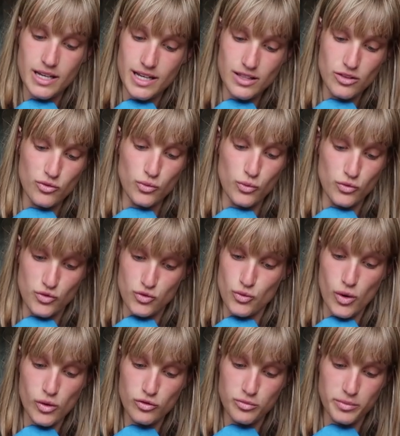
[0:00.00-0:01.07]
It
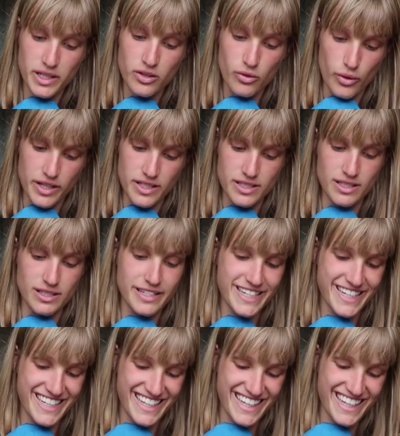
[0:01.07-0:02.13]
drove me crazy.
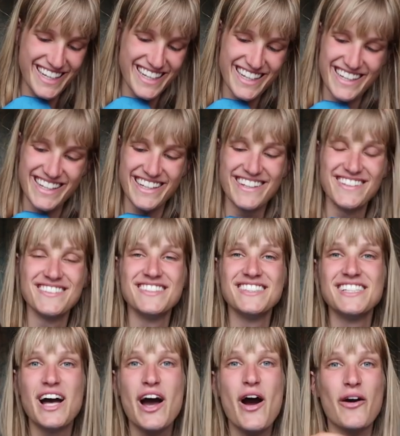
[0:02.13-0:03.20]

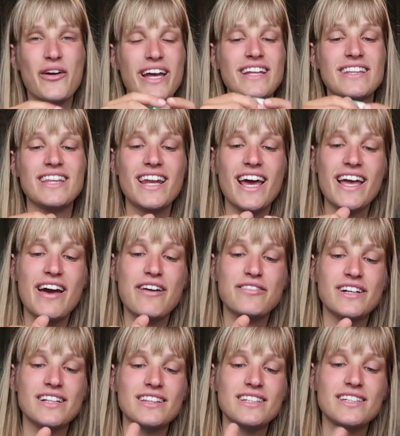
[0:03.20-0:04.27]
Okay, then I
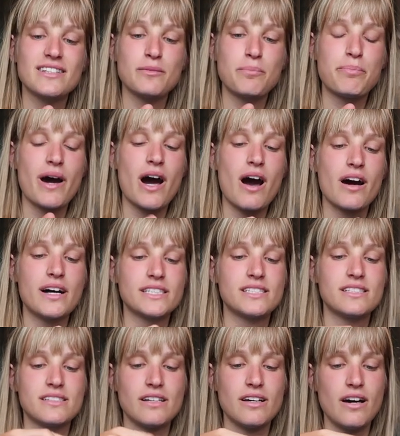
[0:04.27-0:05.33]
have a little
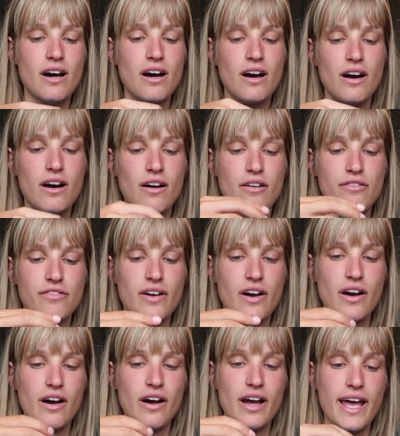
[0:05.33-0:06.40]
pod of
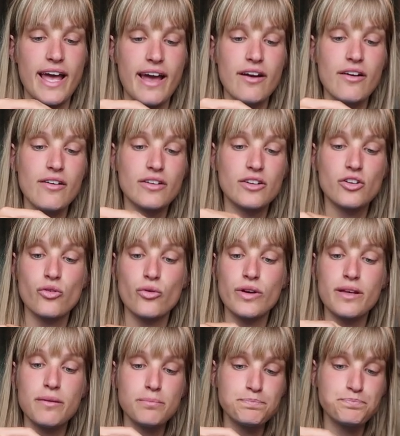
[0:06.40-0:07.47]
hair
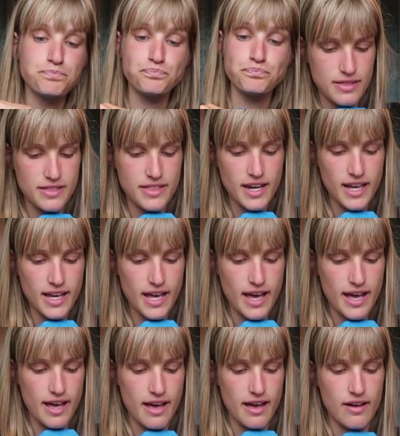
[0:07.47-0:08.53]
cream. Then I
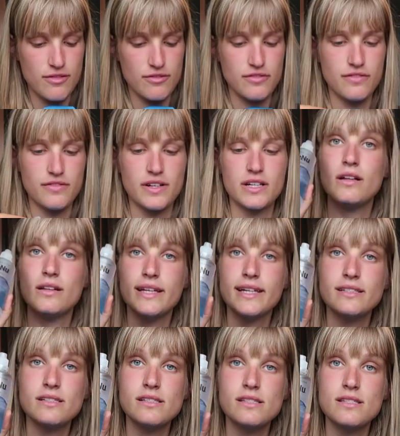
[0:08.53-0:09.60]
have a
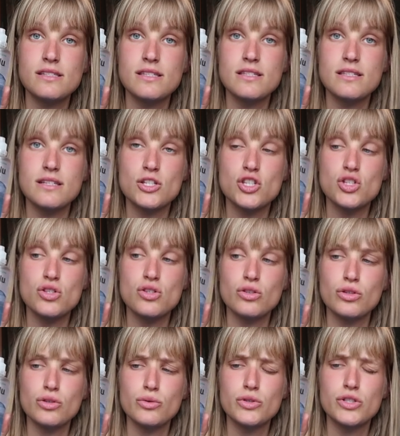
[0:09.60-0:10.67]
lens
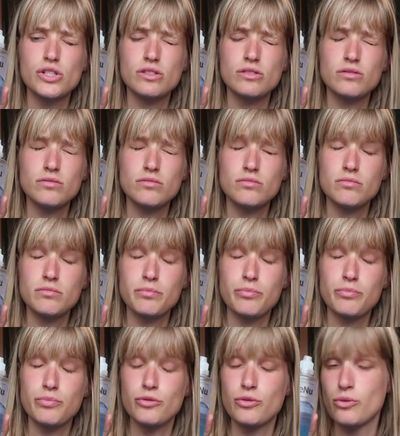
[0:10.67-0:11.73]
solution
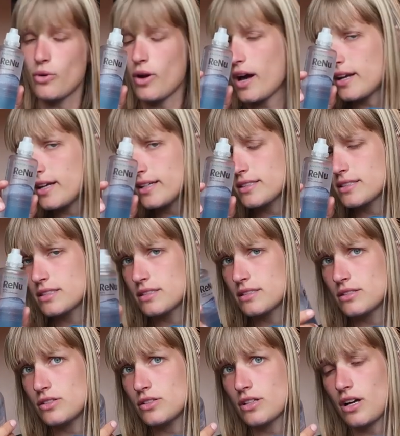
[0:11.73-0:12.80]

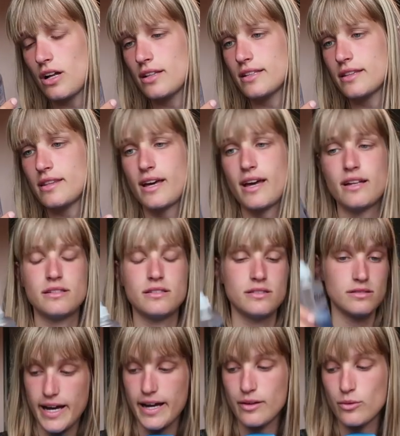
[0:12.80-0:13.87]
product, do you call it that?
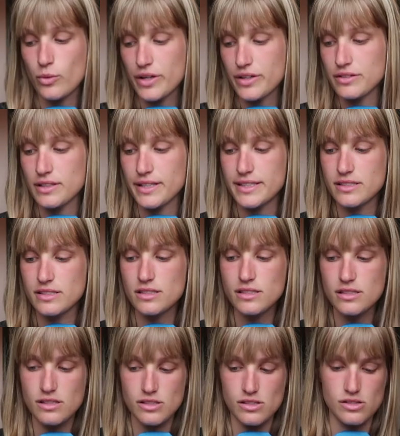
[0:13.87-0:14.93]
I wear
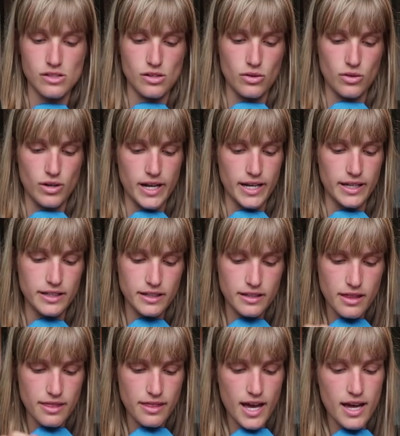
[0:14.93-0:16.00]
lenses, so I
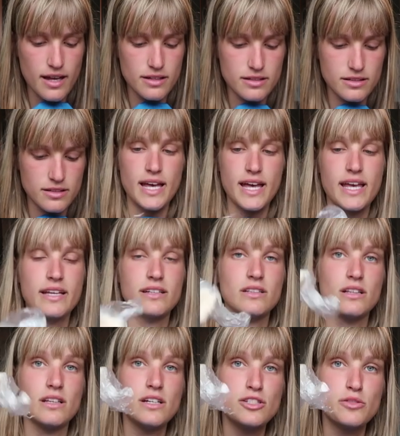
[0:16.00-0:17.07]
need that. A
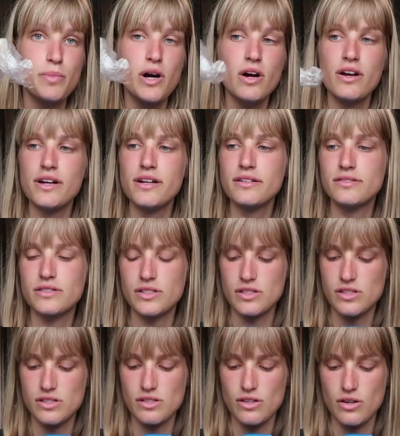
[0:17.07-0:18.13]
lush bar,
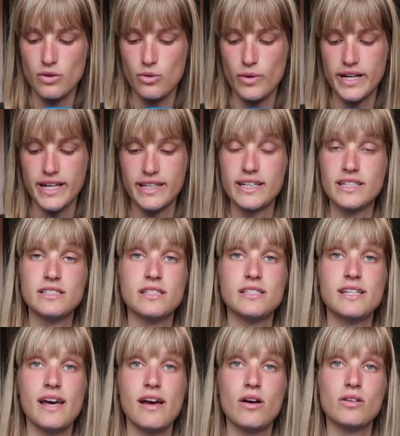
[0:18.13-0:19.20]
so when I get to
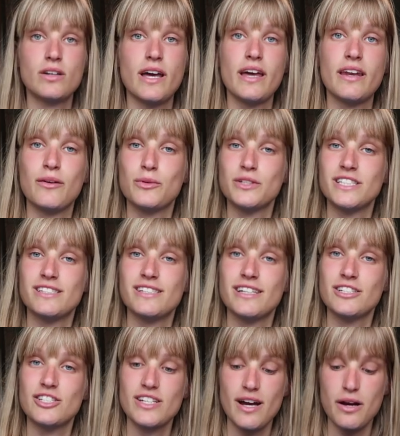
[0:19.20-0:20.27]
town and I want to
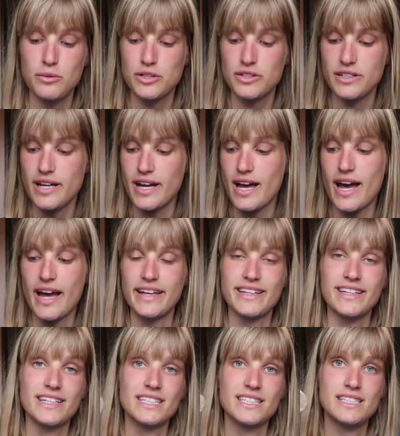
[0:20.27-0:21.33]
take a shower, I
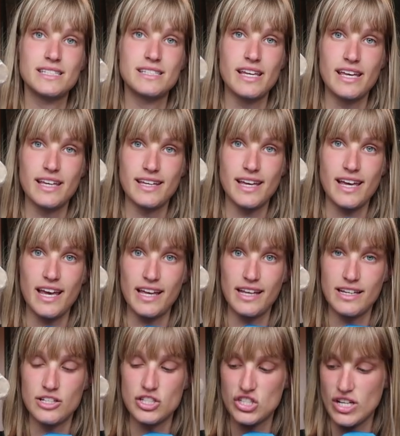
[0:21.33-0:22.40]
can take
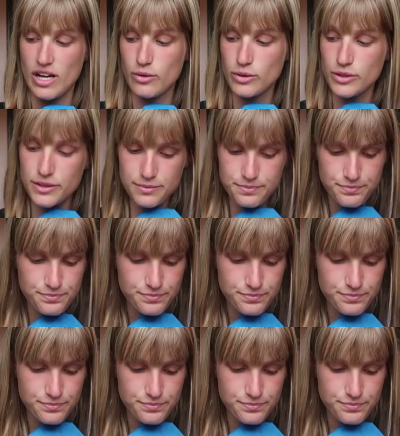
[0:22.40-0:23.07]
a shower.